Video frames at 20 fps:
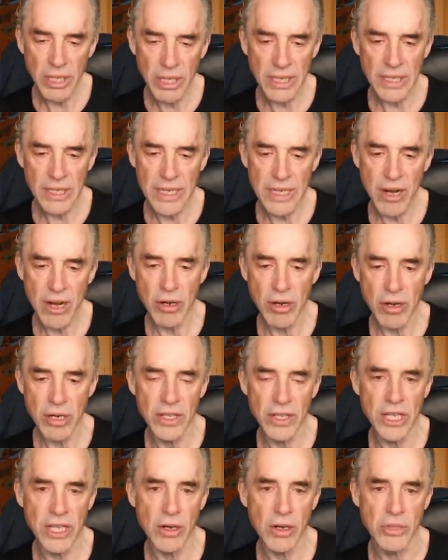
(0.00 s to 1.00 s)
But the
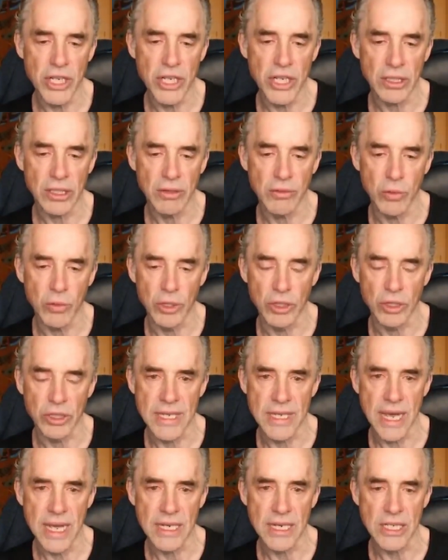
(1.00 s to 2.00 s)
narrative and the objective
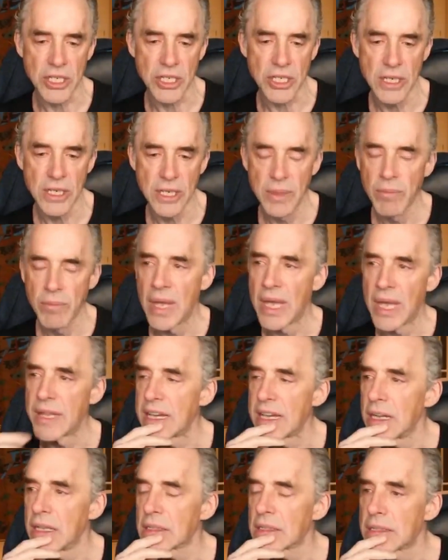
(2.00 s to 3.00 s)
world touch.
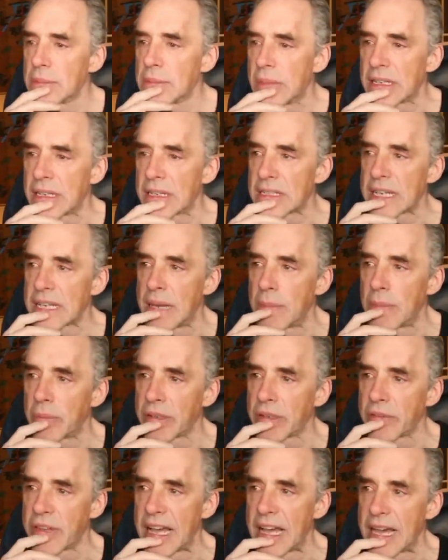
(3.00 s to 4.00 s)
And the ultimate
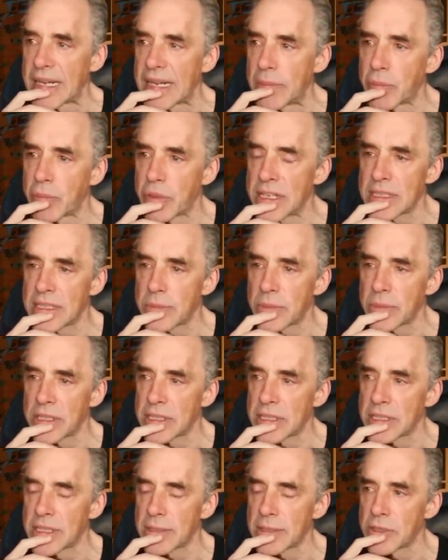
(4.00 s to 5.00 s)
example of that, in
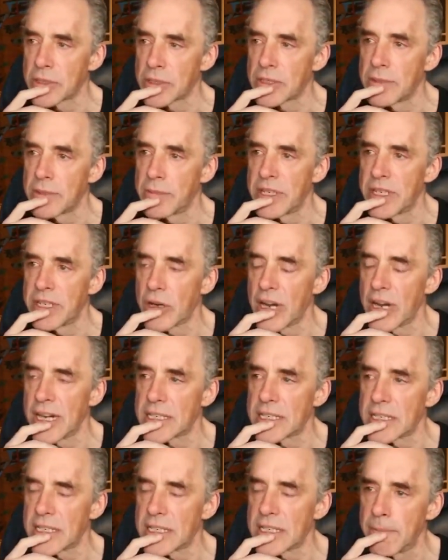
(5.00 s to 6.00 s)
principle, is supposed to be
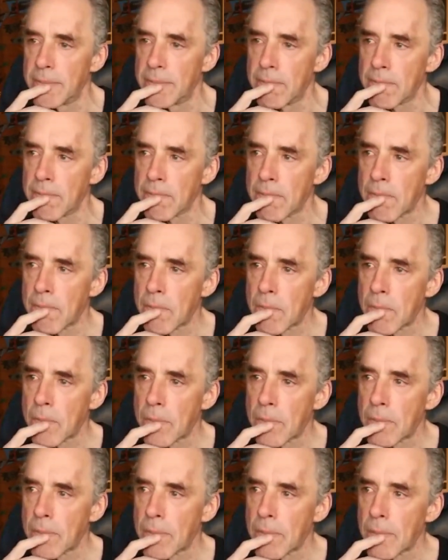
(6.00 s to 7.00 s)
Christ.
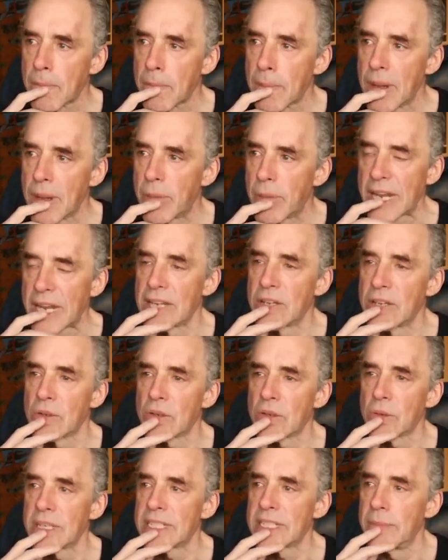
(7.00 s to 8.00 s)
But I
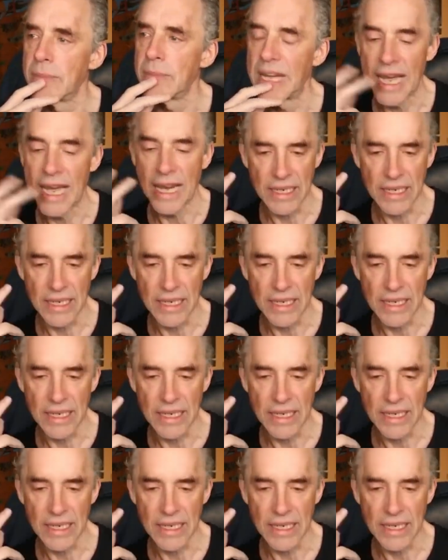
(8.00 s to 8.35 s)
don't know what to...